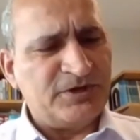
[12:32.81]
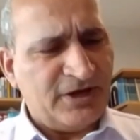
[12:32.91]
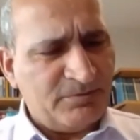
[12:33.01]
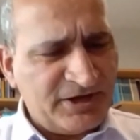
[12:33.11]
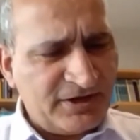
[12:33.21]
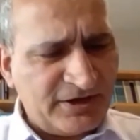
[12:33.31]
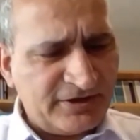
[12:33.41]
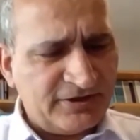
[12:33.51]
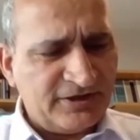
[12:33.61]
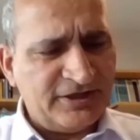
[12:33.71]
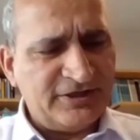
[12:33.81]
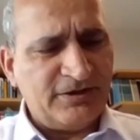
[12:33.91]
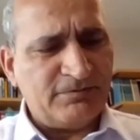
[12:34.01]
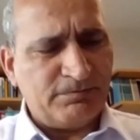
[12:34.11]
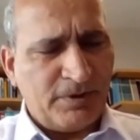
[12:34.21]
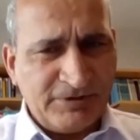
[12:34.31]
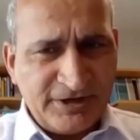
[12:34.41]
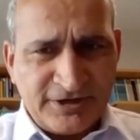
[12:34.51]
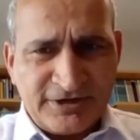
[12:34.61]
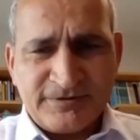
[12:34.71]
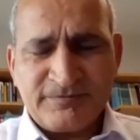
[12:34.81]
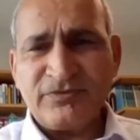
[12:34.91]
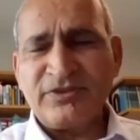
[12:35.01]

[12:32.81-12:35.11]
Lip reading: coming in the public.